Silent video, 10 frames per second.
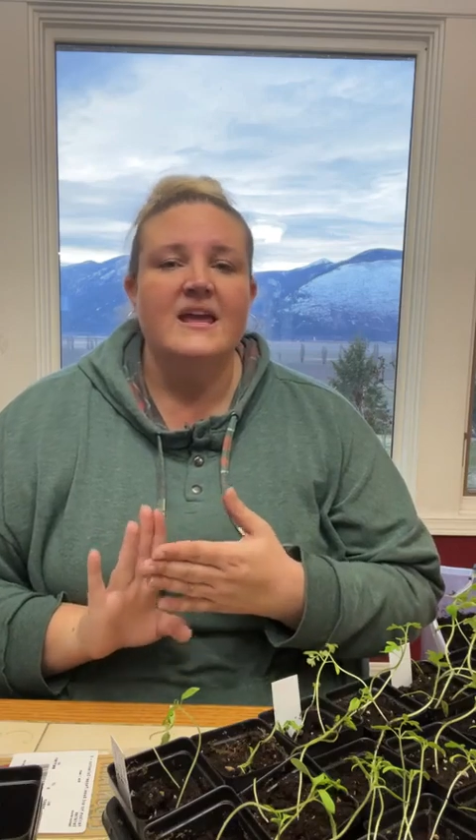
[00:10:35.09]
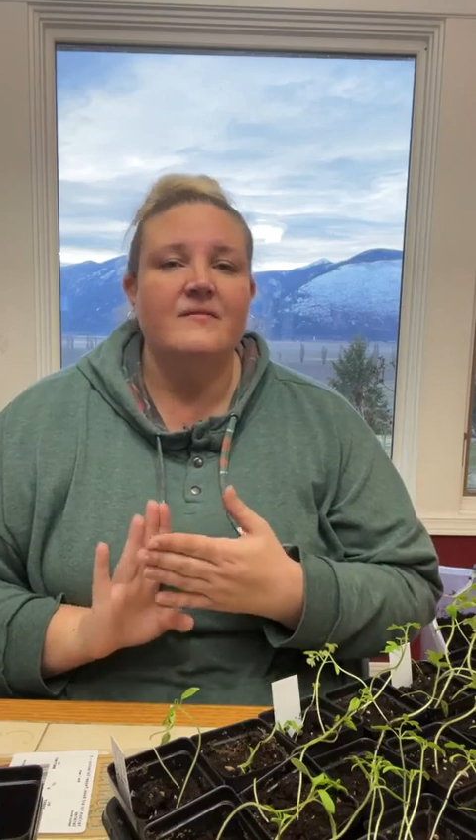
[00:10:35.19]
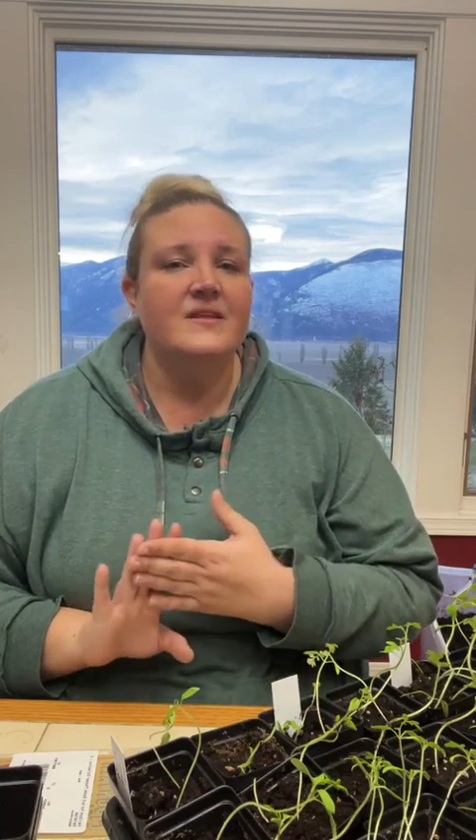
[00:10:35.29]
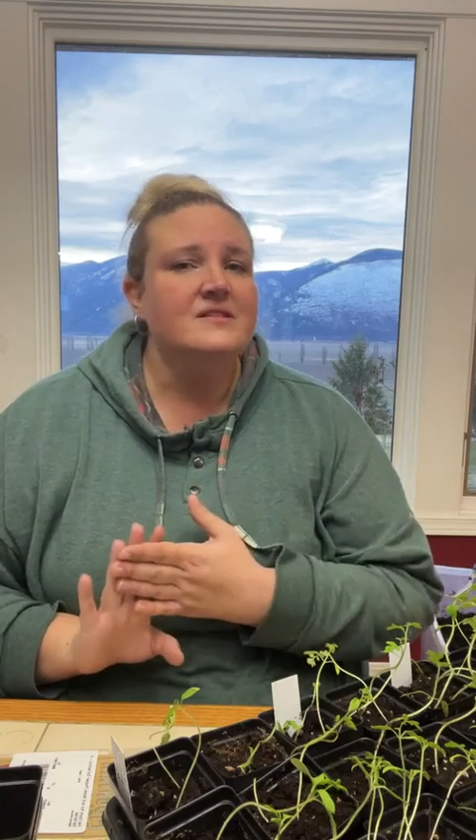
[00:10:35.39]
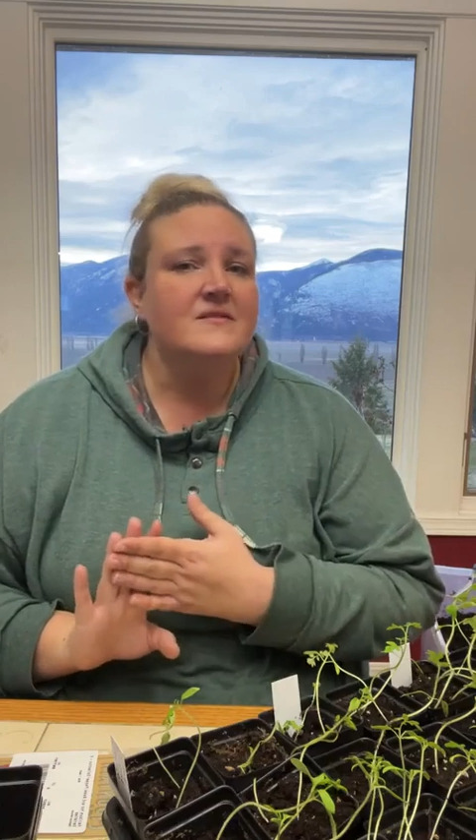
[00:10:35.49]

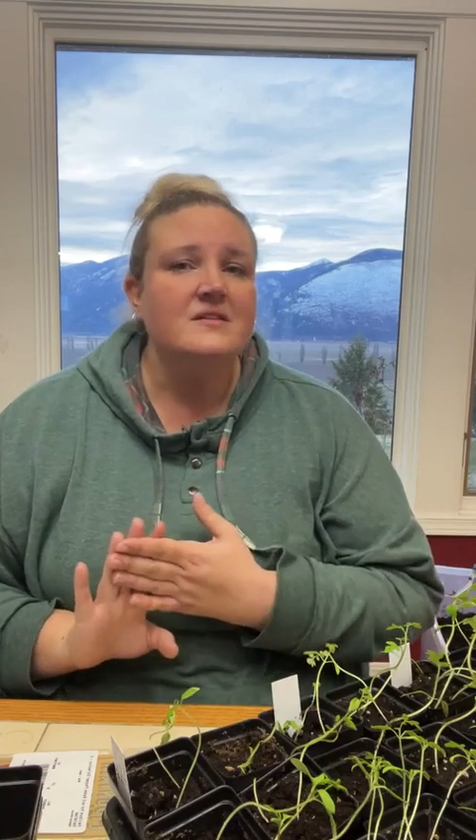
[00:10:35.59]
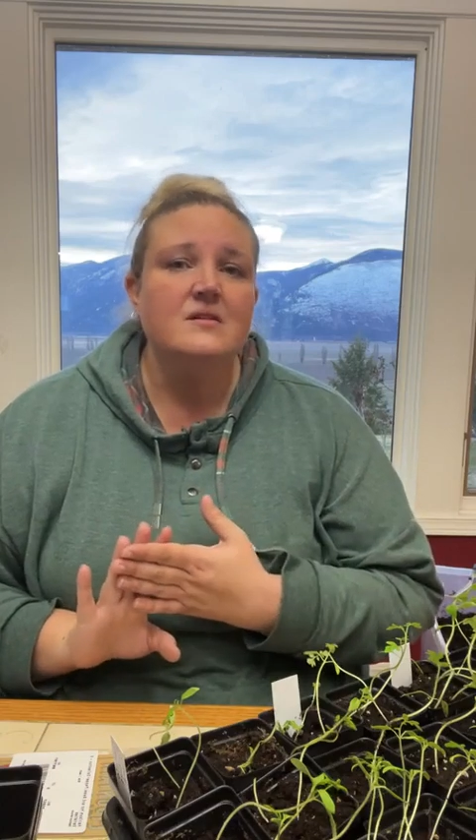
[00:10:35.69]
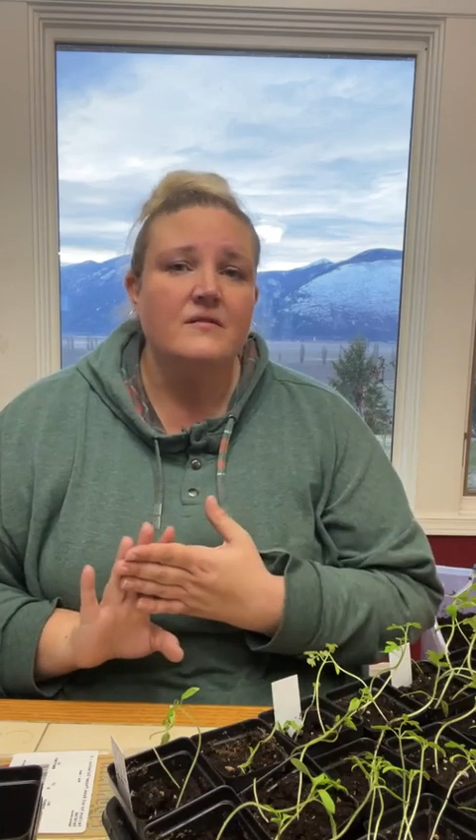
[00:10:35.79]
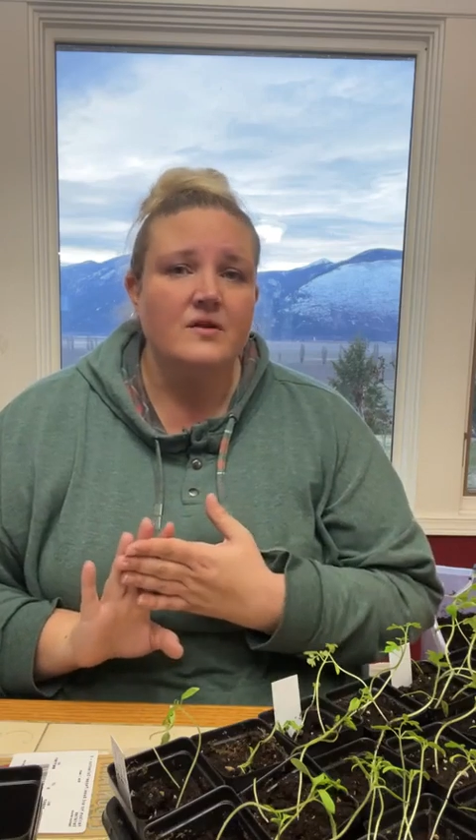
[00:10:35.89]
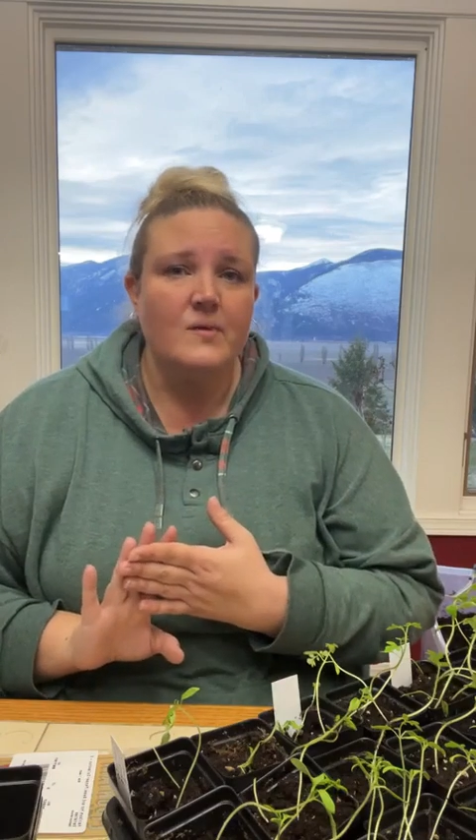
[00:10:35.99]
If this
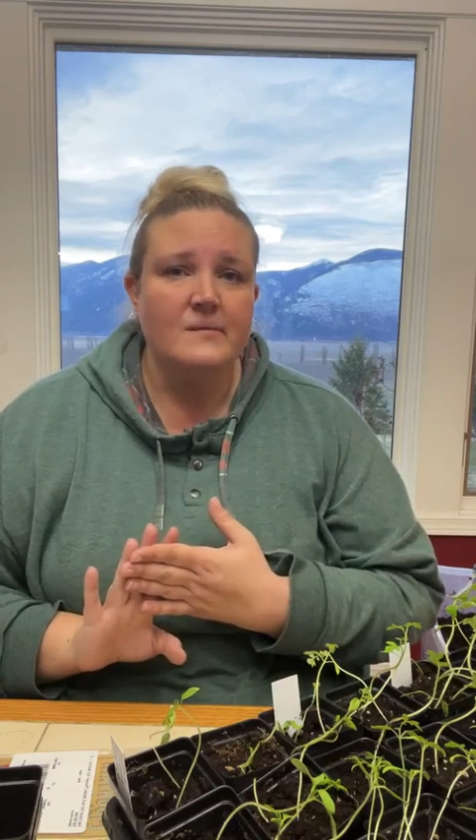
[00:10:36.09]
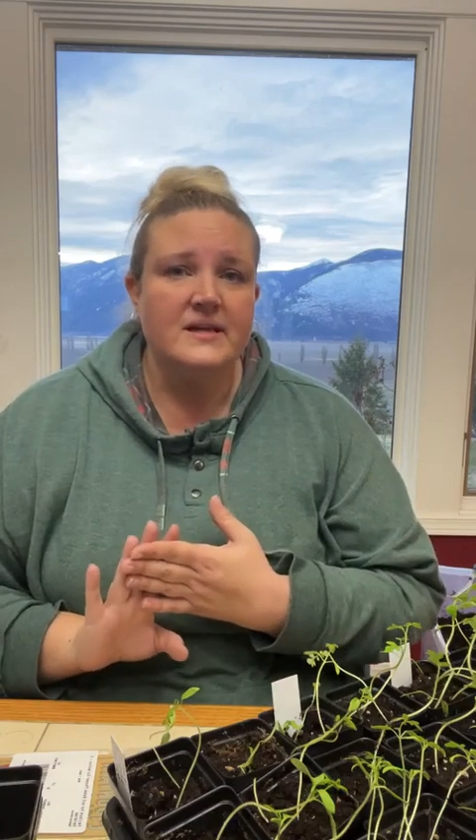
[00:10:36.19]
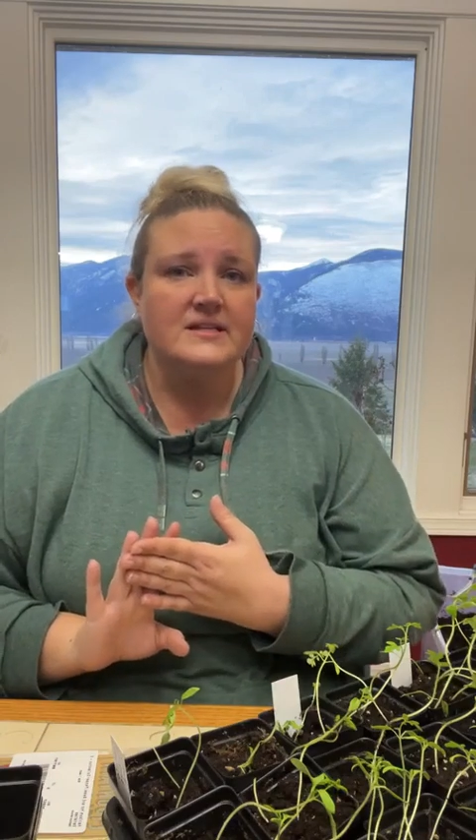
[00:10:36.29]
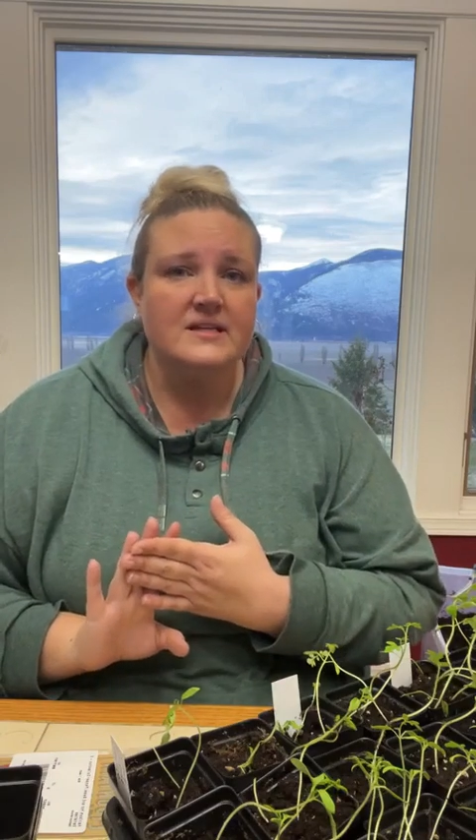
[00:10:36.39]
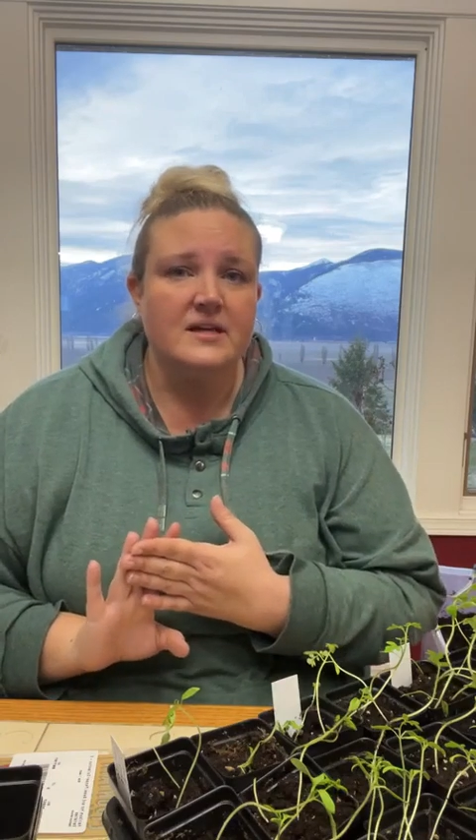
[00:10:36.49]
feels
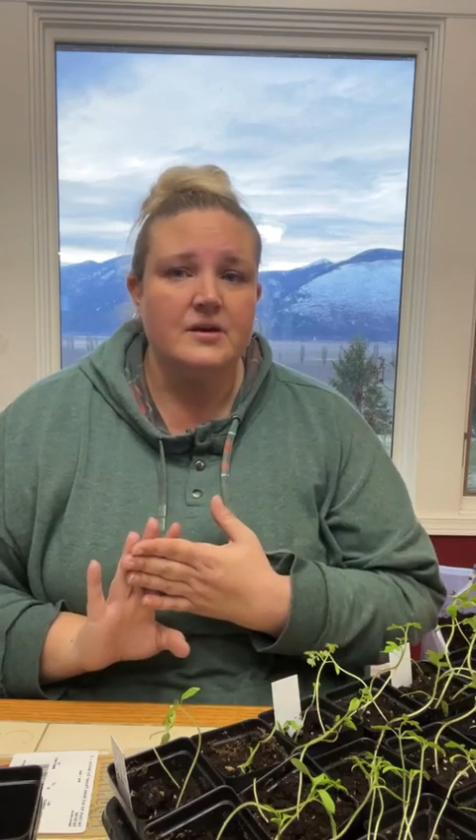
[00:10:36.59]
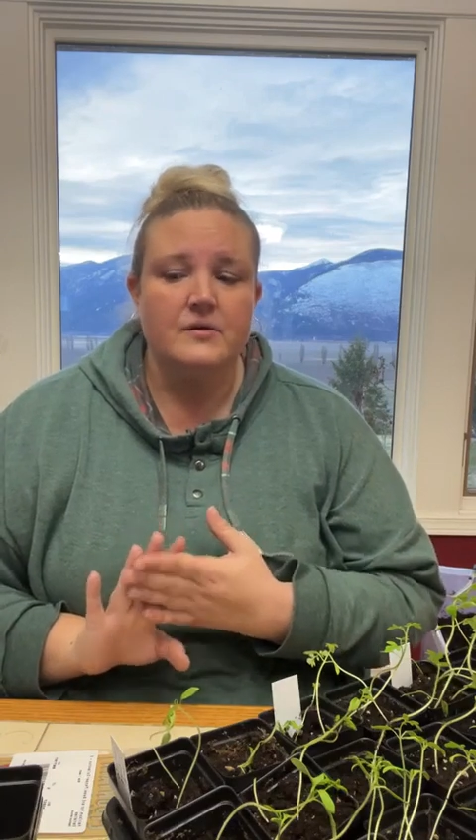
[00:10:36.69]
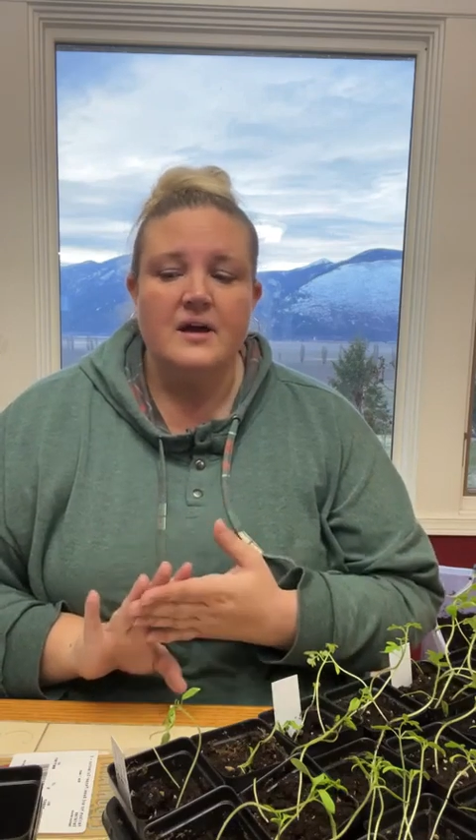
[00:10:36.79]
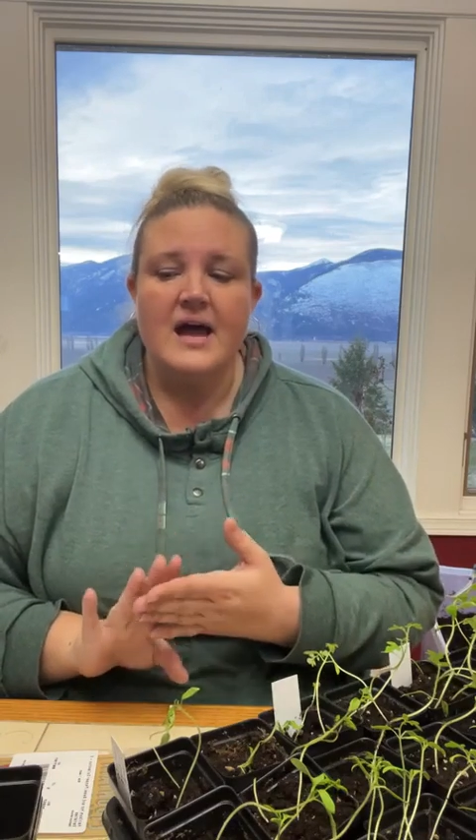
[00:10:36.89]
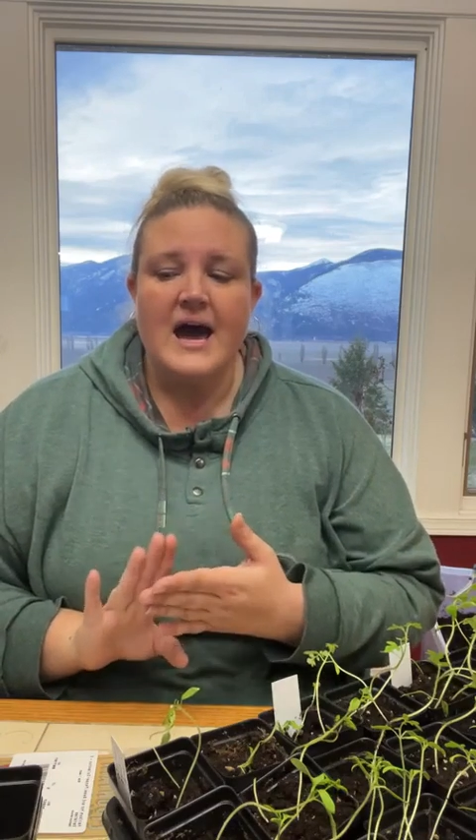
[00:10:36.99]
overwhelming to
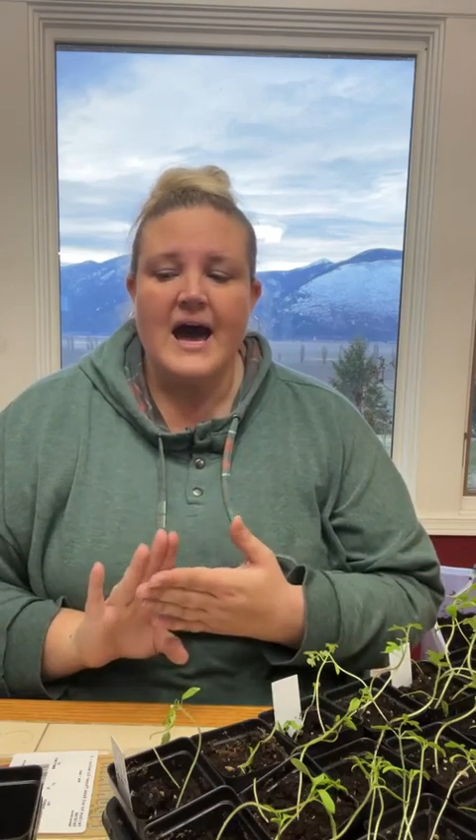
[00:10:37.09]
you,